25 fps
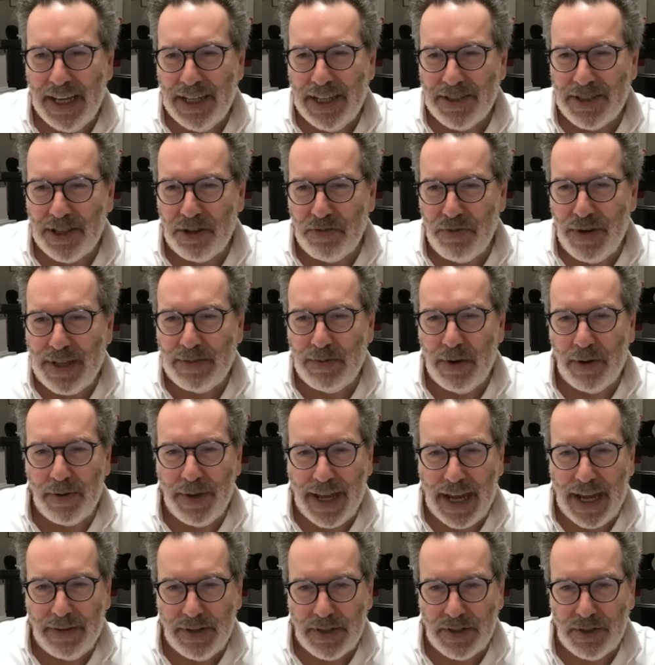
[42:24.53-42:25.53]
So the reason why we
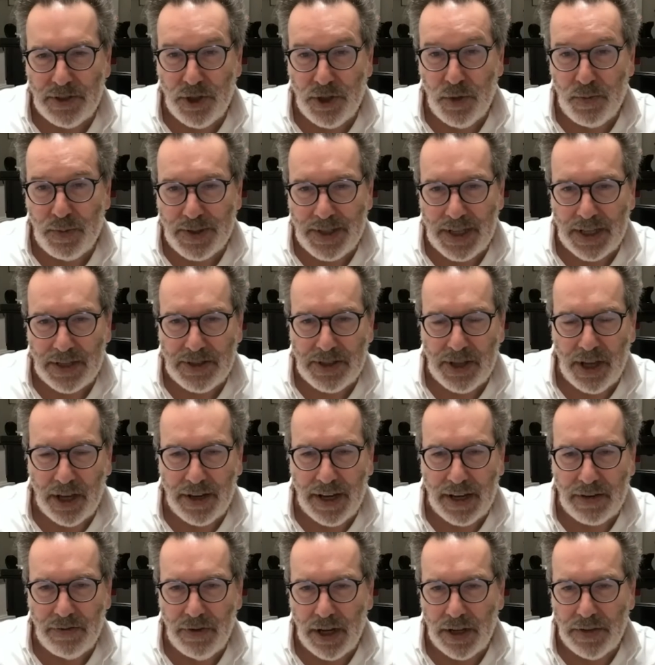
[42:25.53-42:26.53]
have a 2%
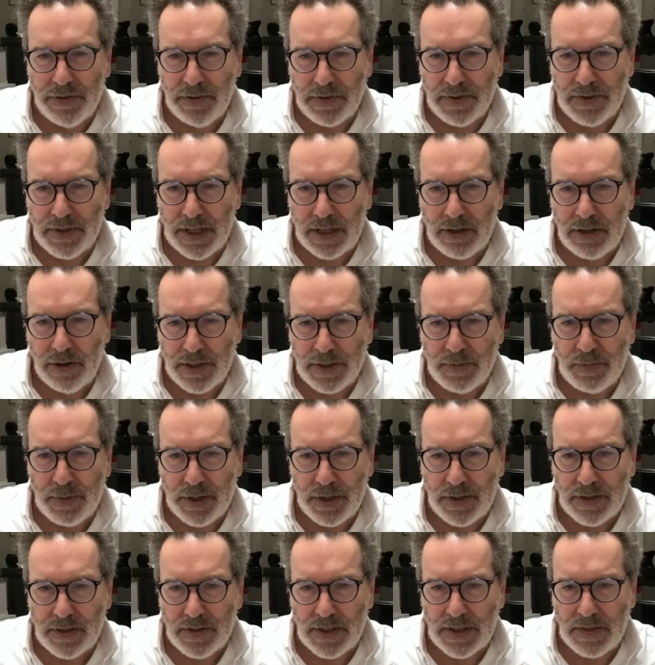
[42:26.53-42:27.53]
target rather than zero is
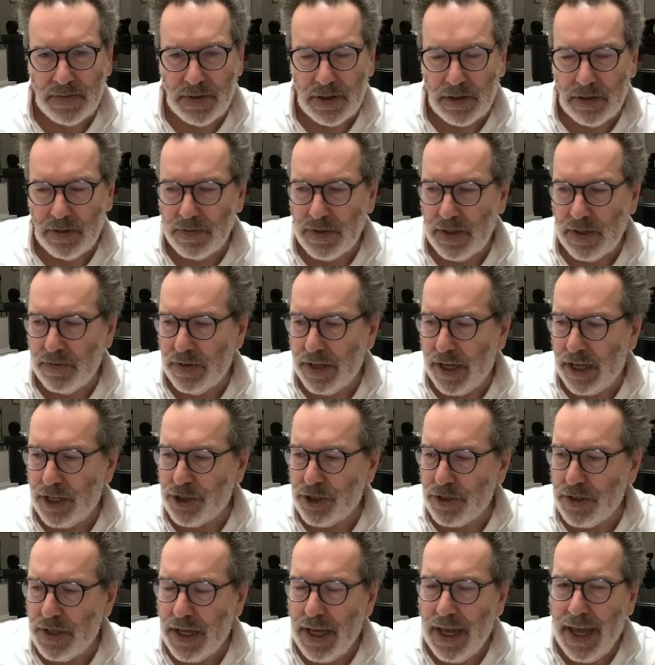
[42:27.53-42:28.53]
because of this fear of
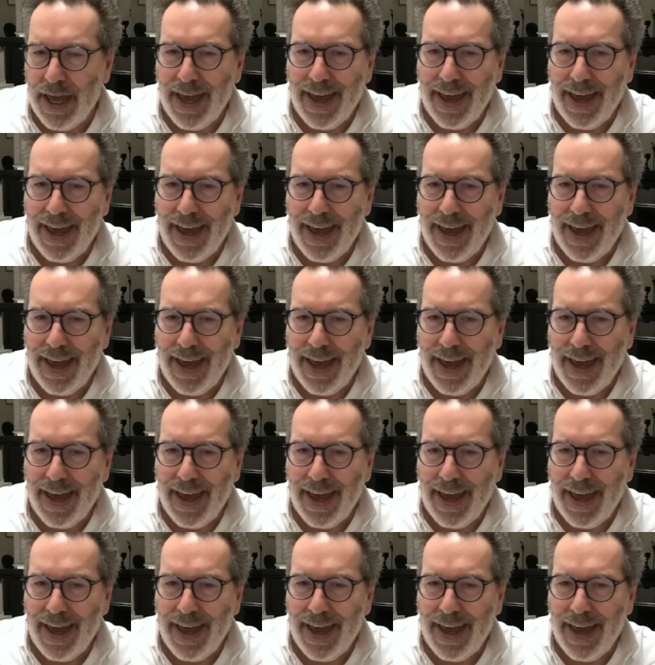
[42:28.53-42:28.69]
deflation.